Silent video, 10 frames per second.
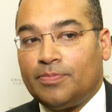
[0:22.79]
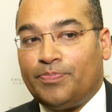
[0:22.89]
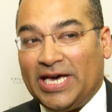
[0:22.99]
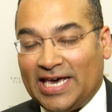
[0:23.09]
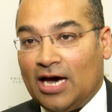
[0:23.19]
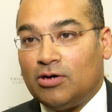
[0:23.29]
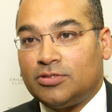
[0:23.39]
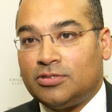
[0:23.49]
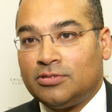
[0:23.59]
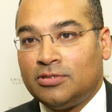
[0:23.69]
pick
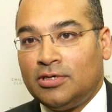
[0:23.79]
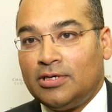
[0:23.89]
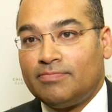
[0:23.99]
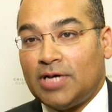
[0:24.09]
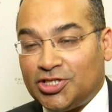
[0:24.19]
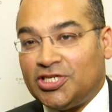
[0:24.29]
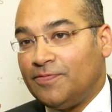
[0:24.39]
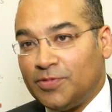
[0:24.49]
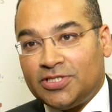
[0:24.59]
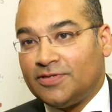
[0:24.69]
out
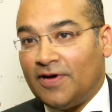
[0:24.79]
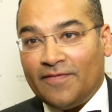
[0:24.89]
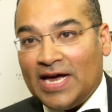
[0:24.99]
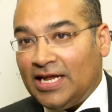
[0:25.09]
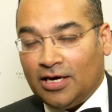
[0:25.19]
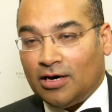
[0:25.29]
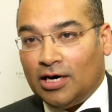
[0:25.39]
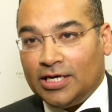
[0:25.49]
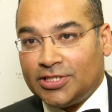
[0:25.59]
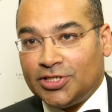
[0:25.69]
achievements of, of any kind.